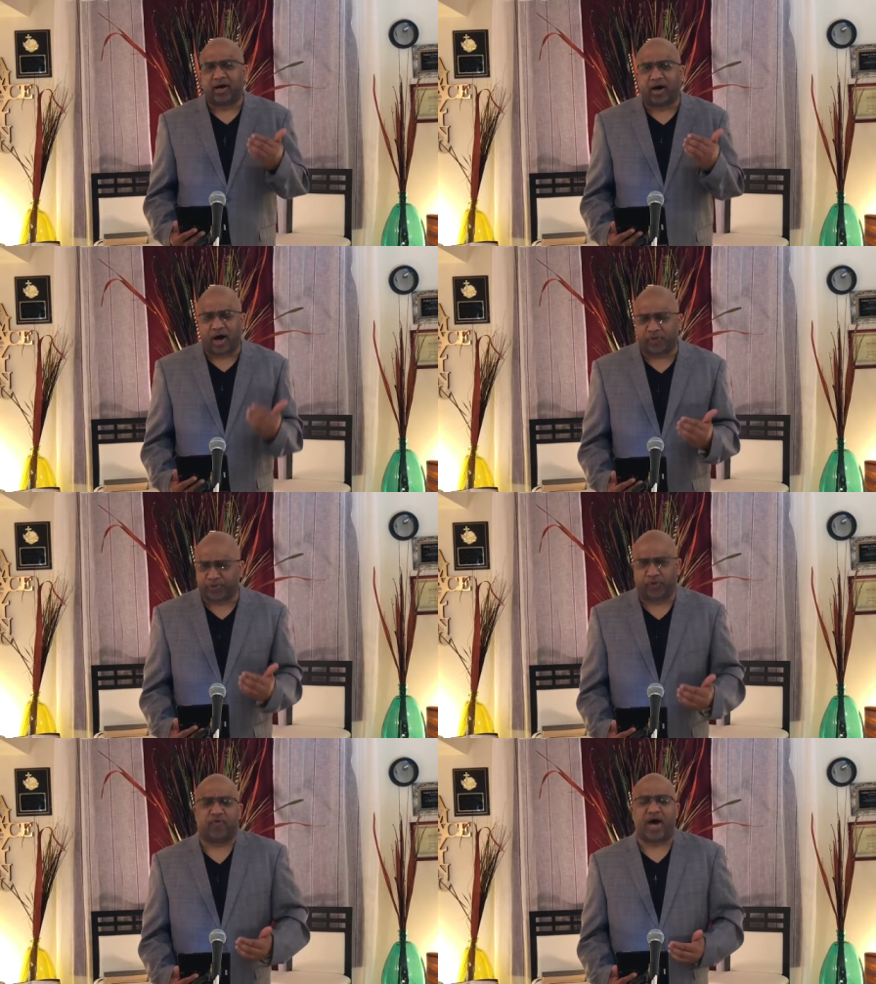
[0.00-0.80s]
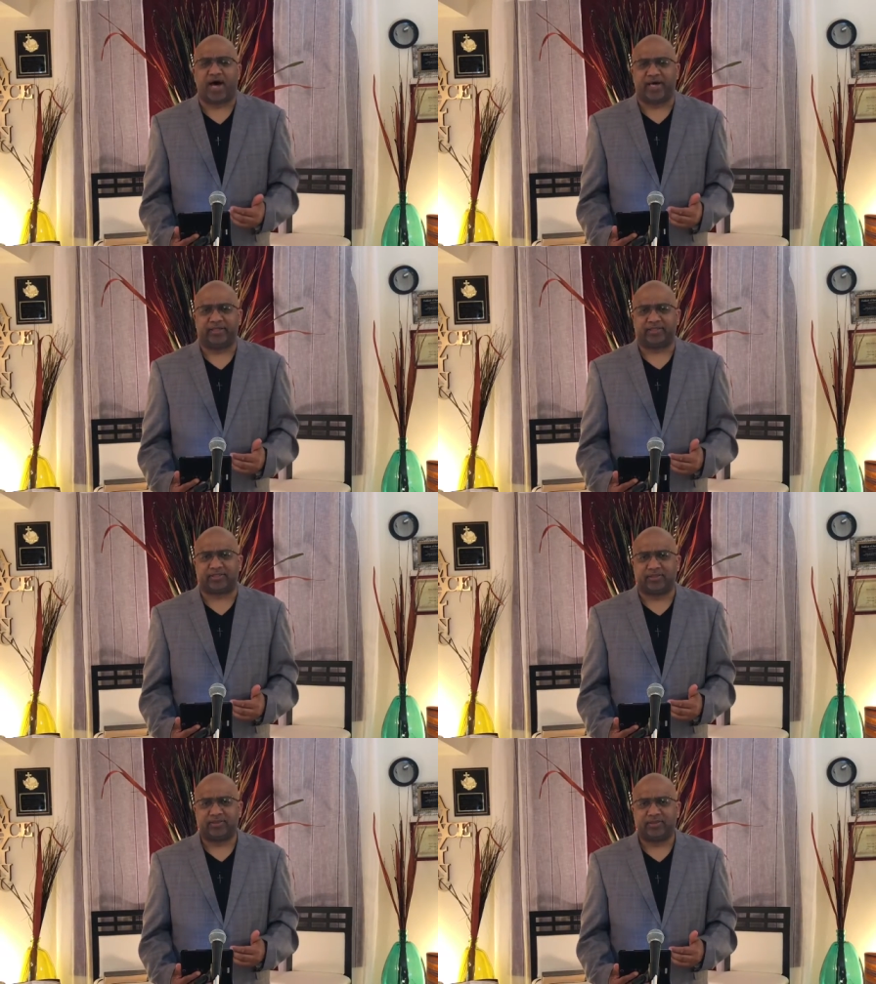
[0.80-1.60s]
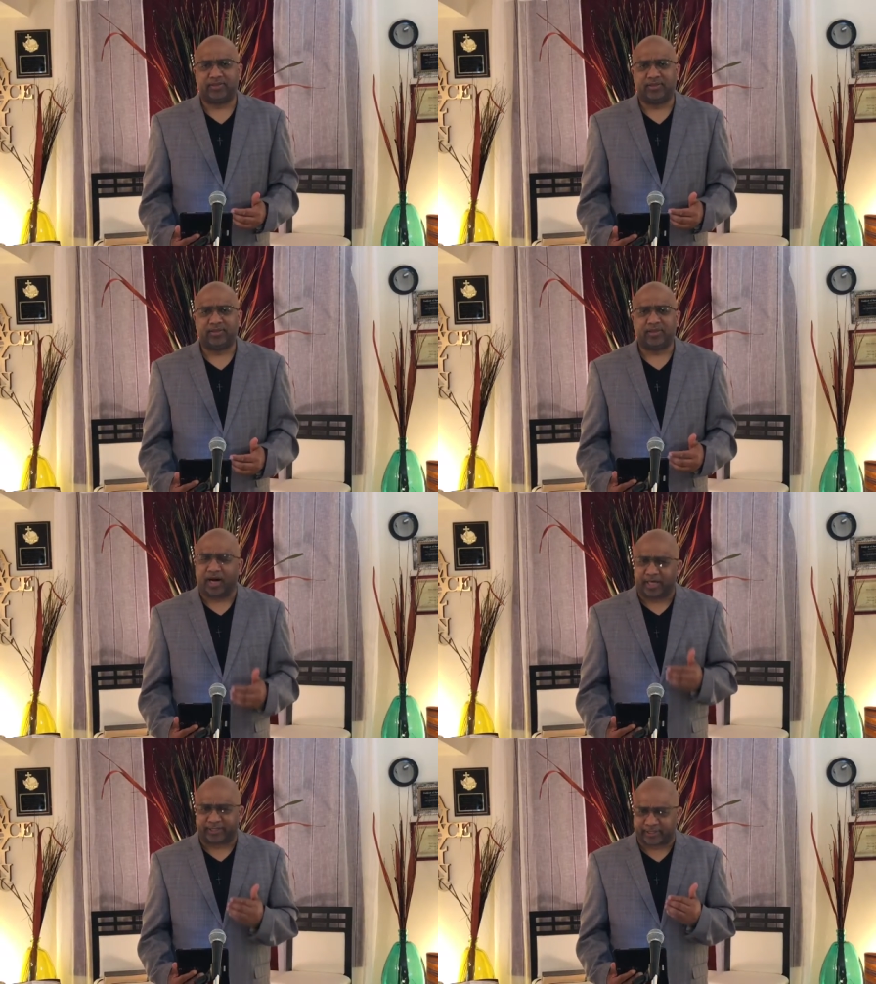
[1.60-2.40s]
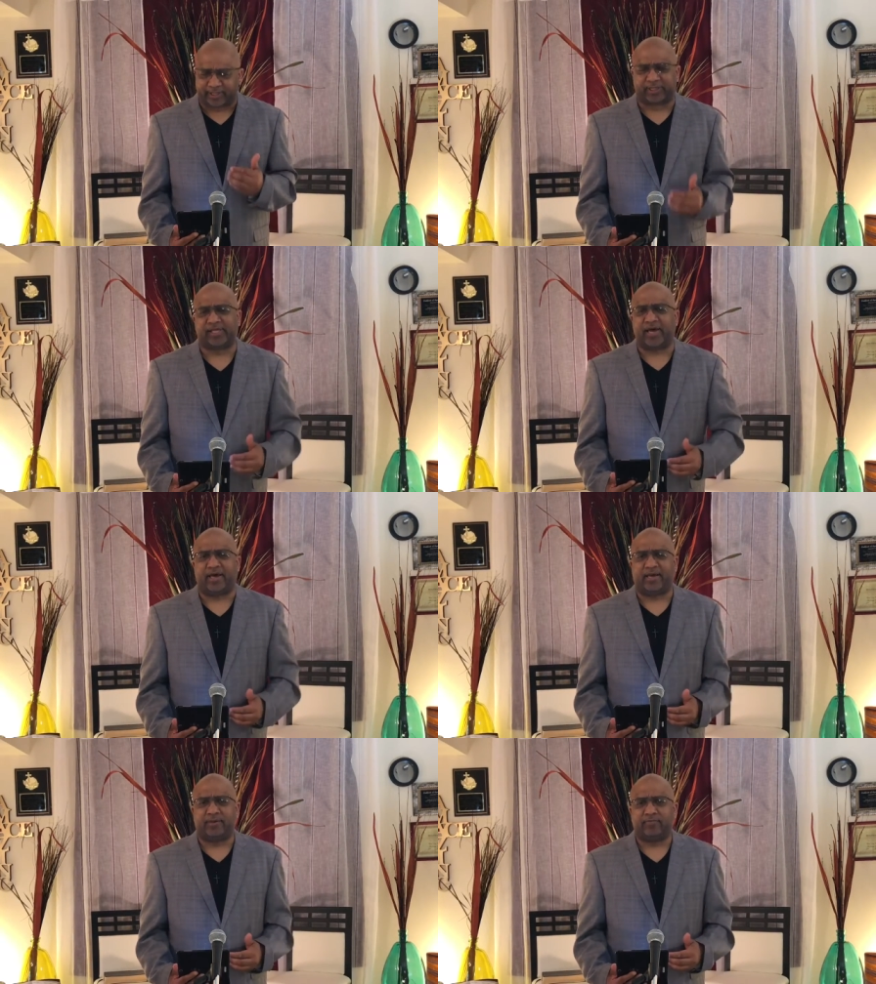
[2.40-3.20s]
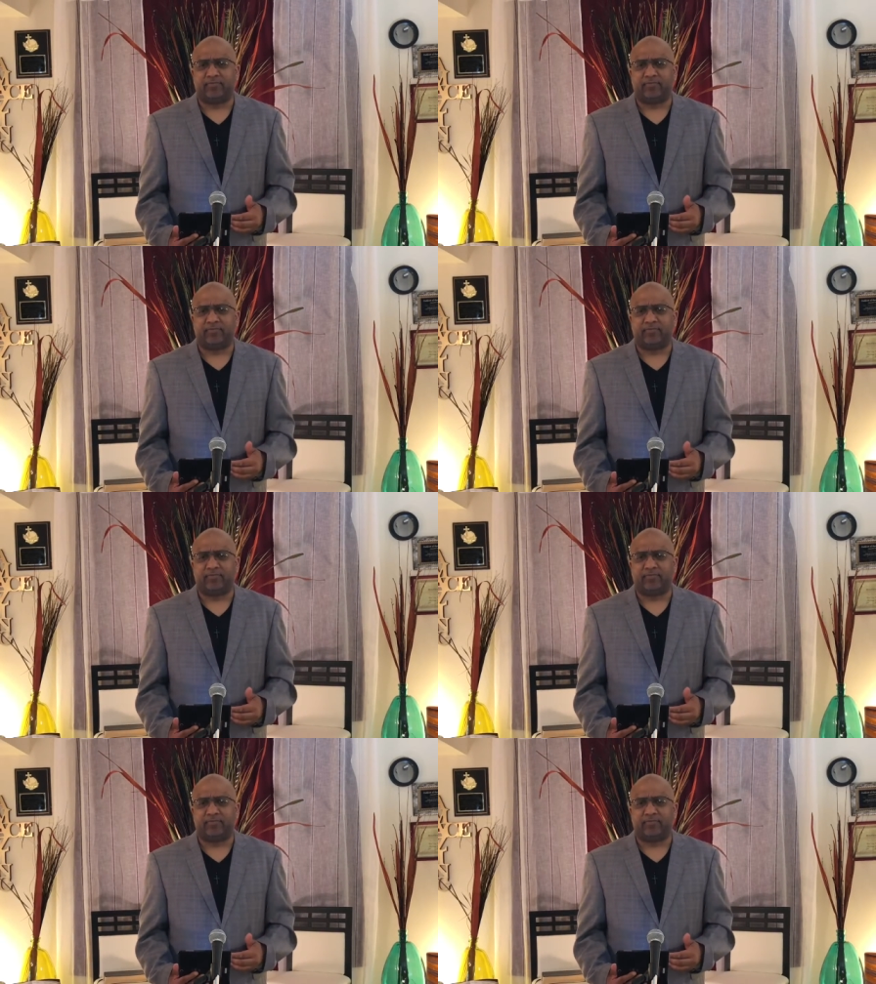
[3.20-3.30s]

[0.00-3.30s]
authorized us to say